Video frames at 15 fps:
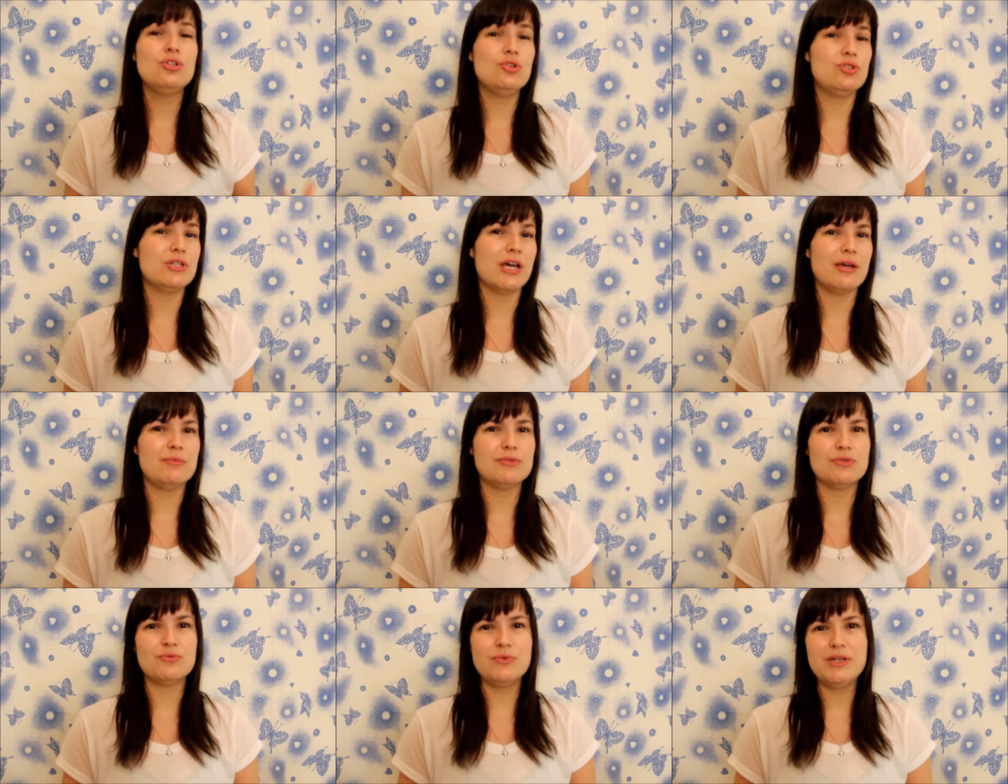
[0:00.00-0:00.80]
2
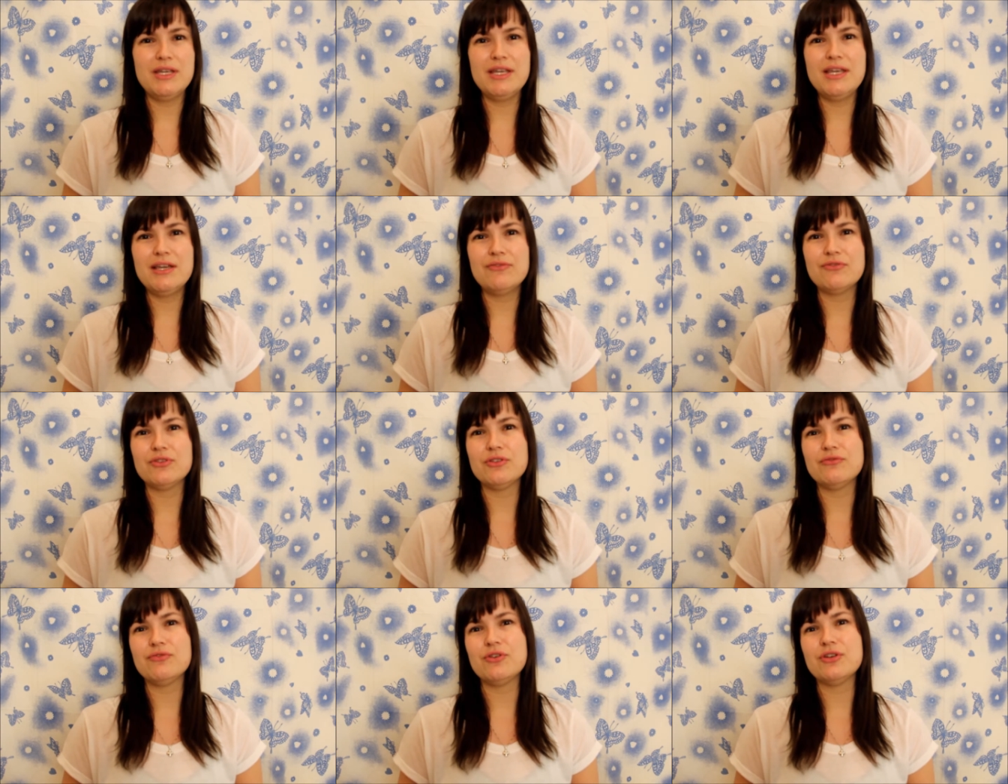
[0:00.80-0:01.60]
times a week
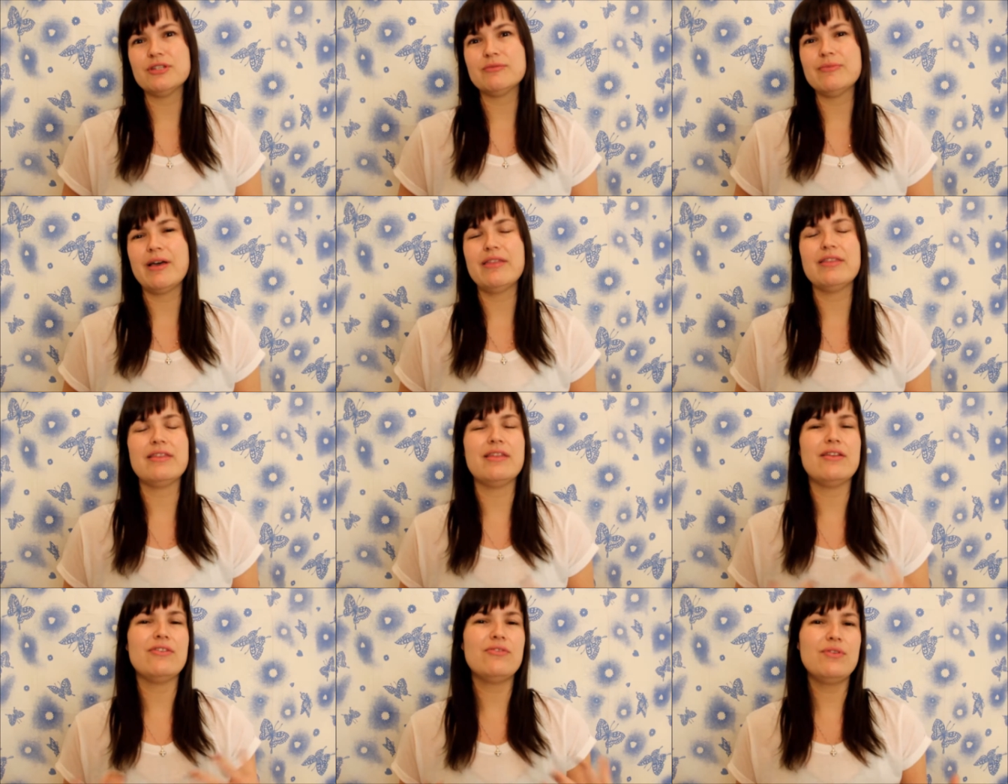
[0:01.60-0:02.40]
for the first month,
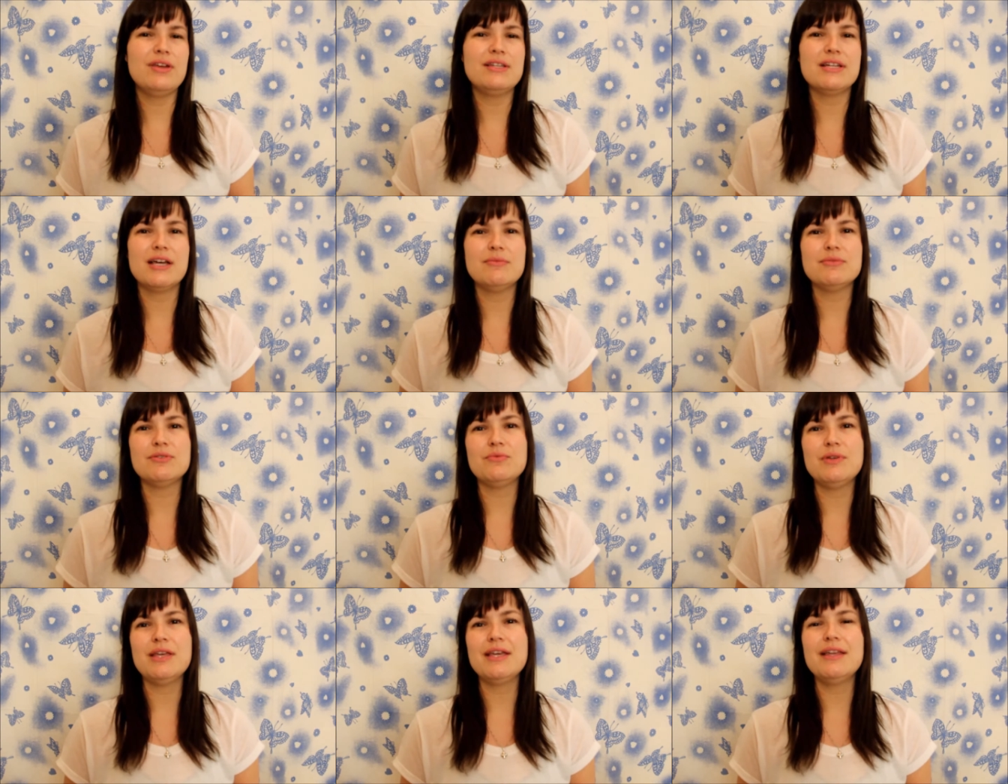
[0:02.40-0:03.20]
and then 3
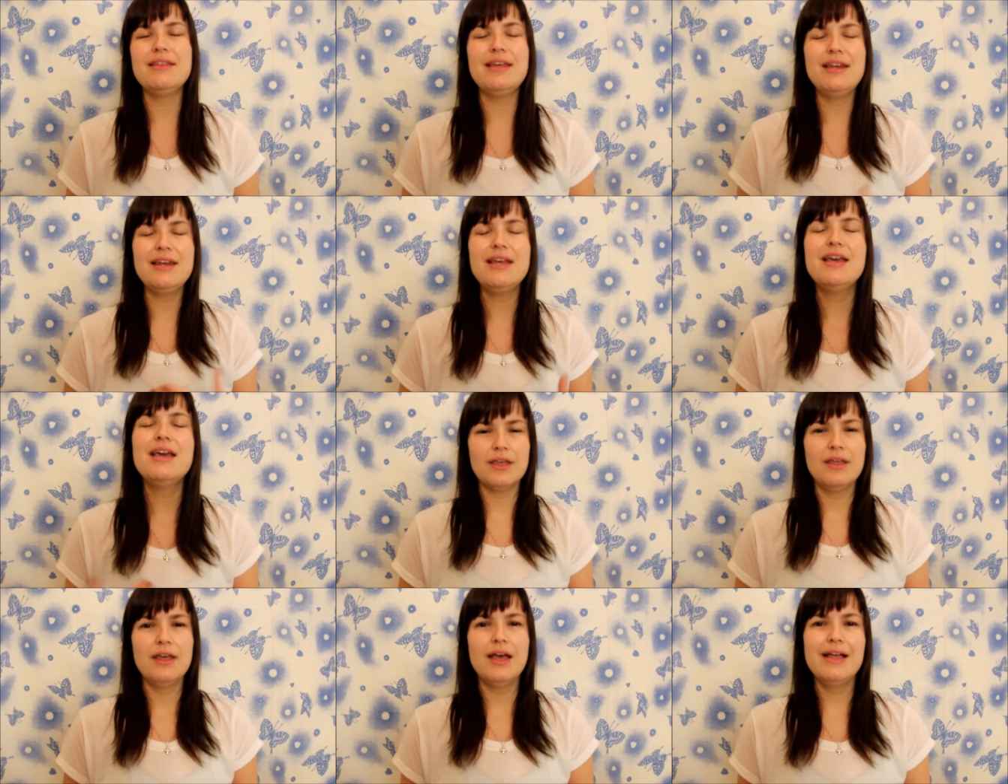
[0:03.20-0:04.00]
times a week, and then
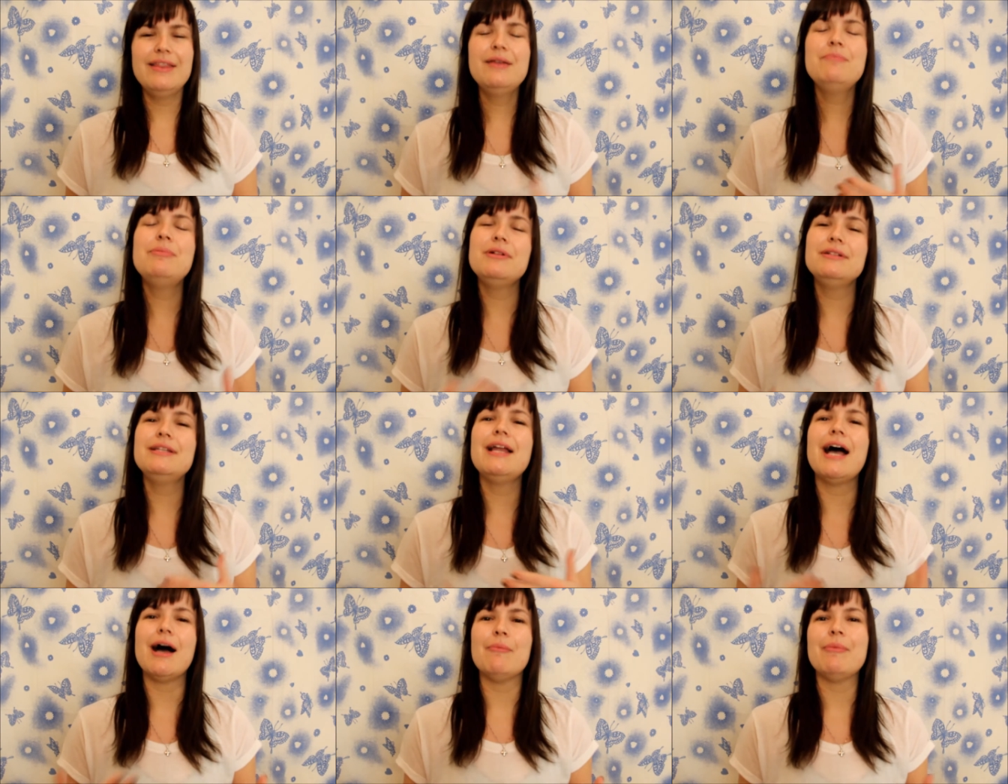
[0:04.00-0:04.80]
build
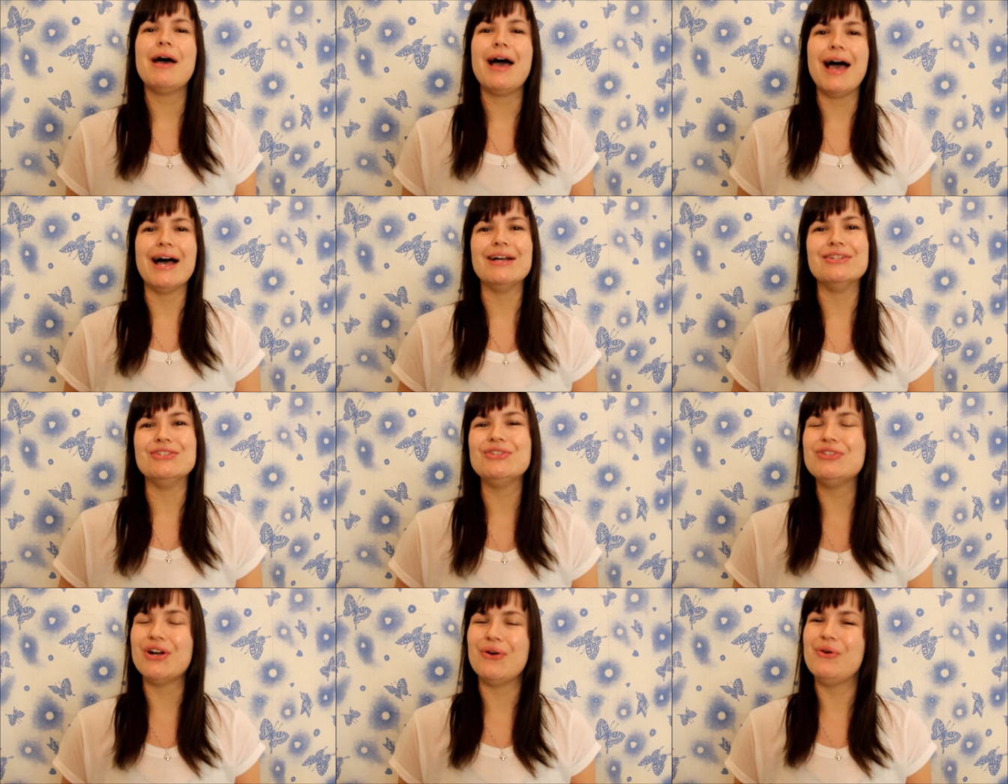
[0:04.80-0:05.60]
it up
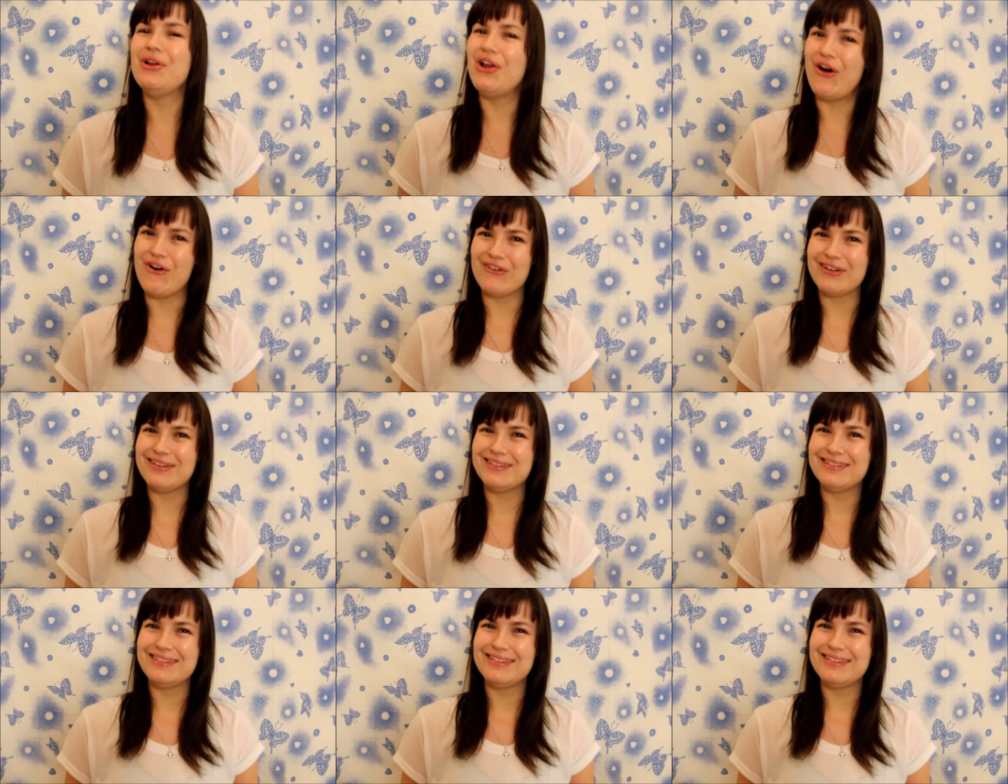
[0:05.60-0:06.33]
as you go along.